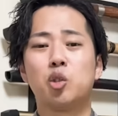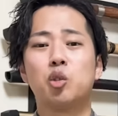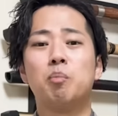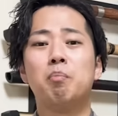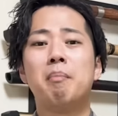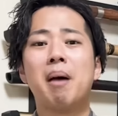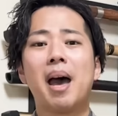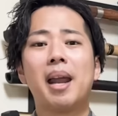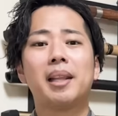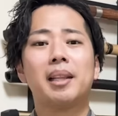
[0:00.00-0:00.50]

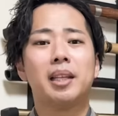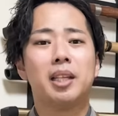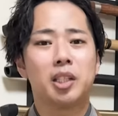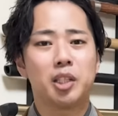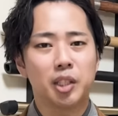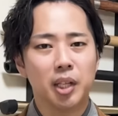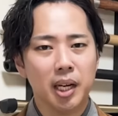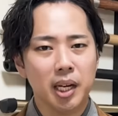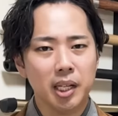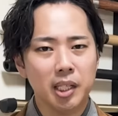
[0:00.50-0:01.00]
dramatically
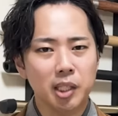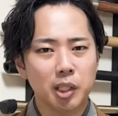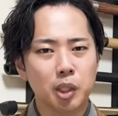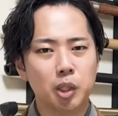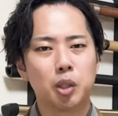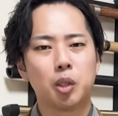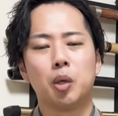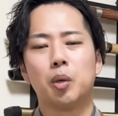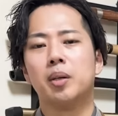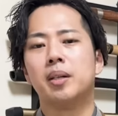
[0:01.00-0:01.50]

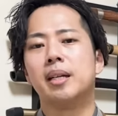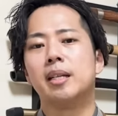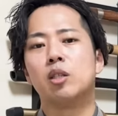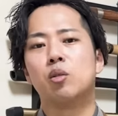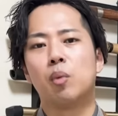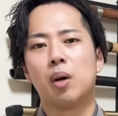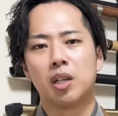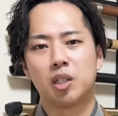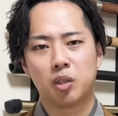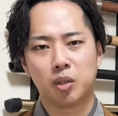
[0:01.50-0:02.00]
changed during its
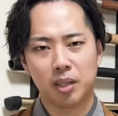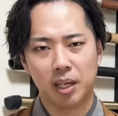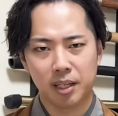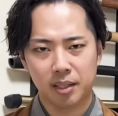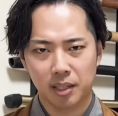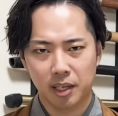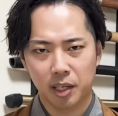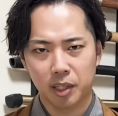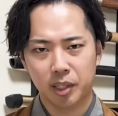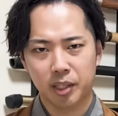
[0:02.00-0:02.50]

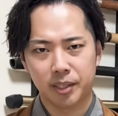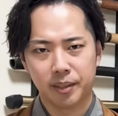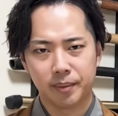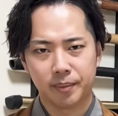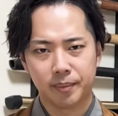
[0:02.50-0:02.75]
westernization.